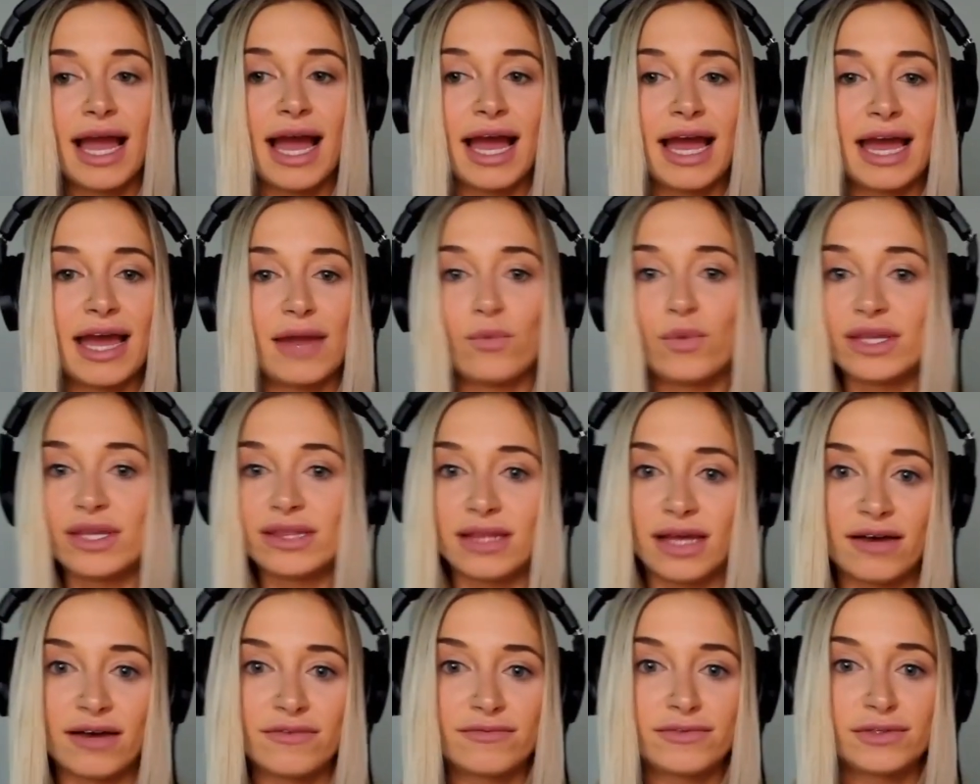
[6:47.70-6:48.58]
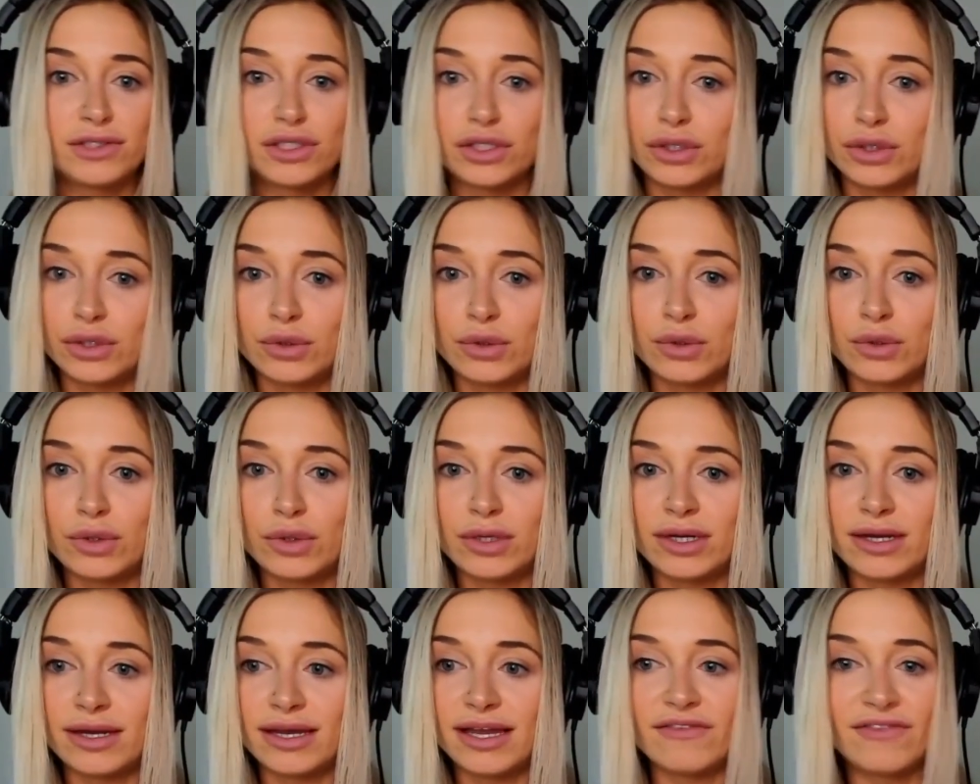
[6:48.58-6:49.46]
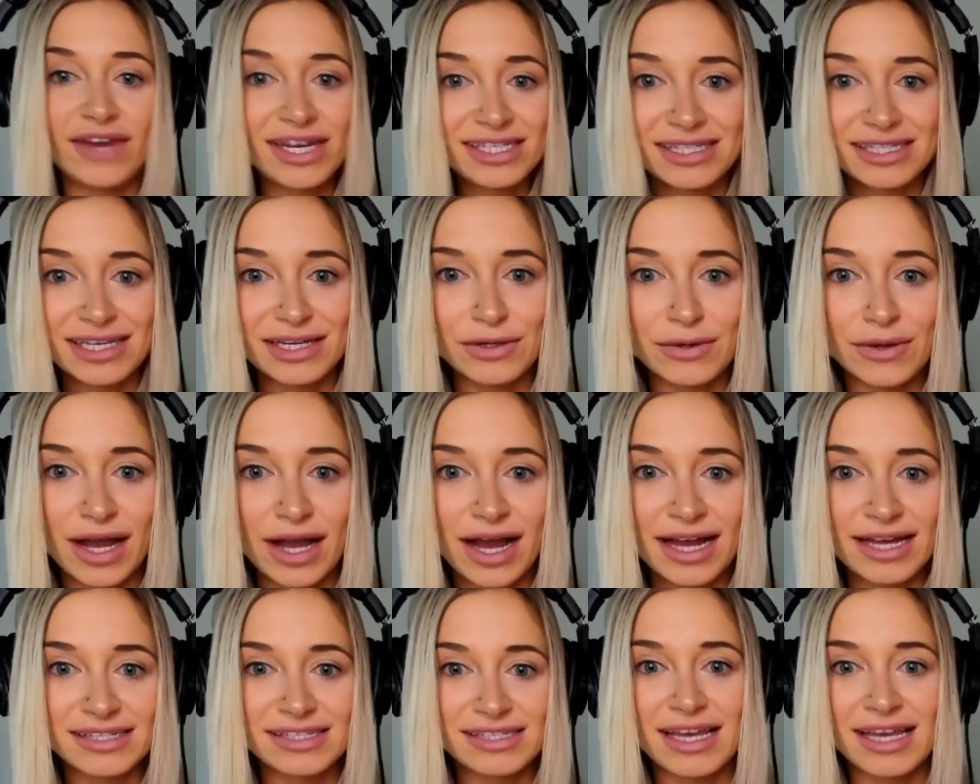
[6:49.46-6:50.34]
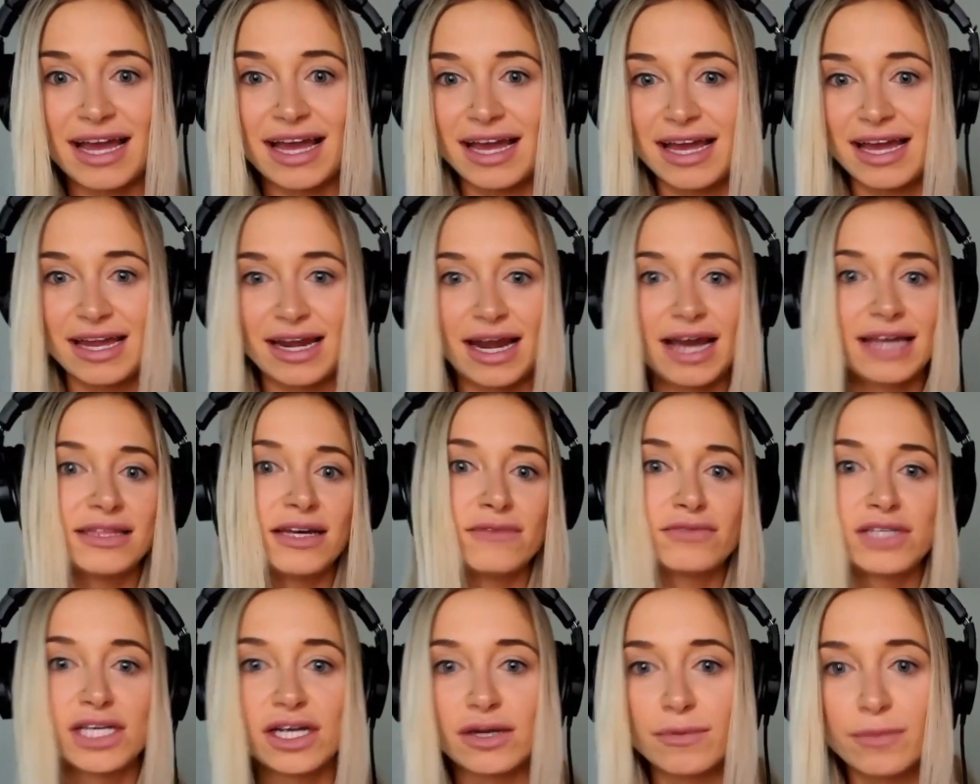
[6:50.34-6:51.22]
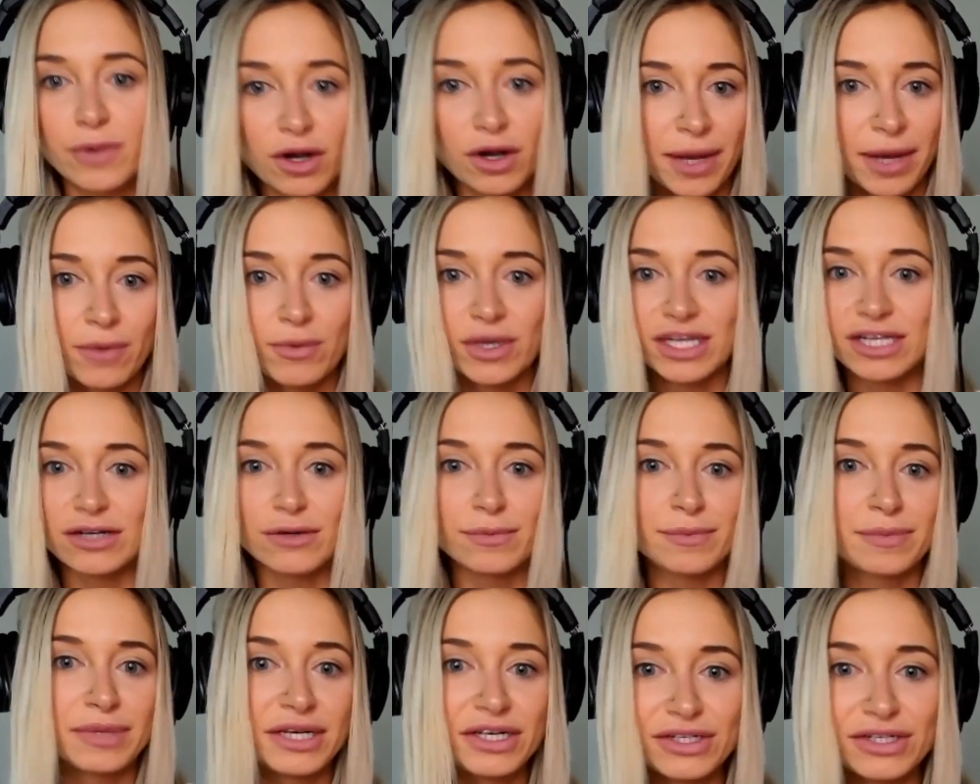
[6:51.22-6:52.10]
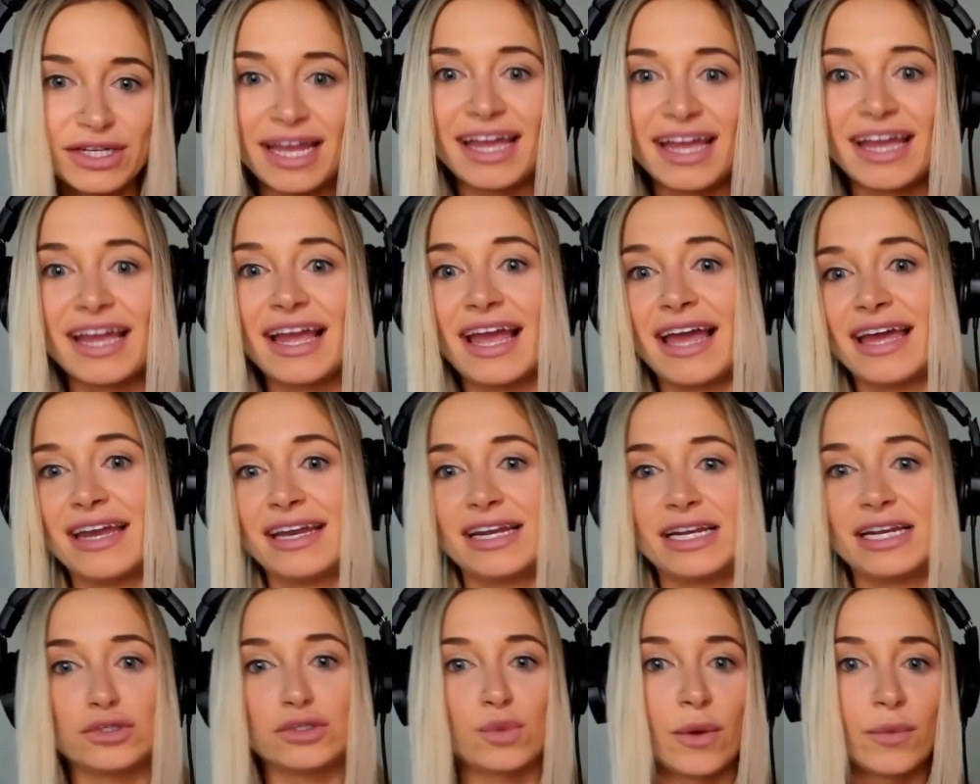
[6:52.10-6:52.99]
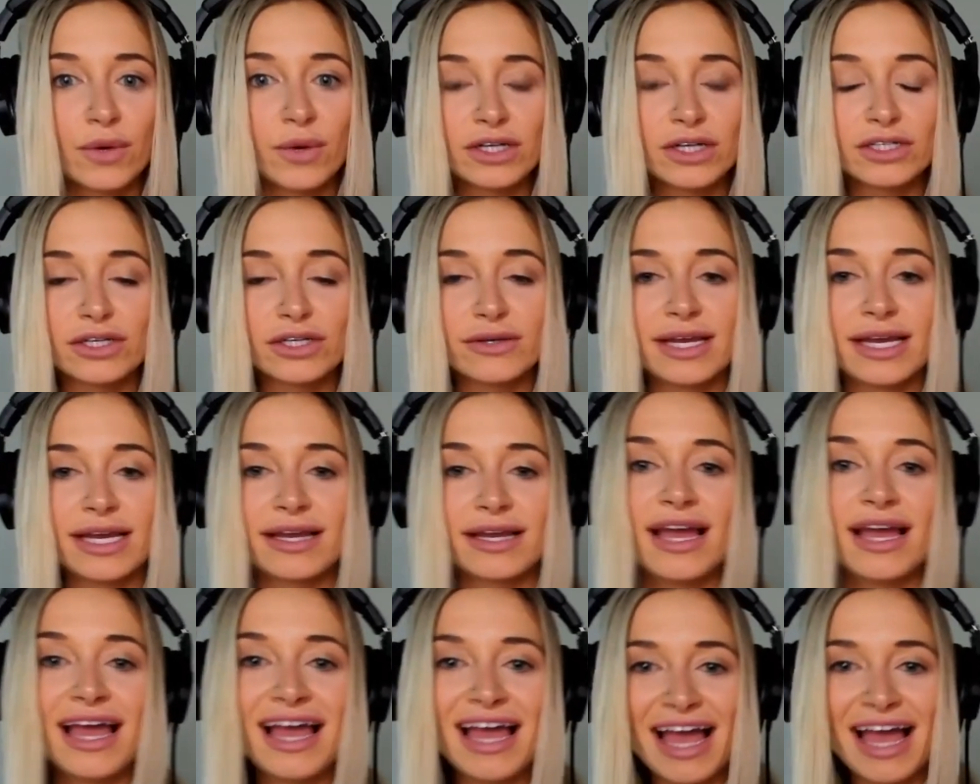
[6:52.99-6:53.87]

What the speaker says: and we'd love to invest in you guys. And I'd love to hear more about what you're building, and here's what we're doing.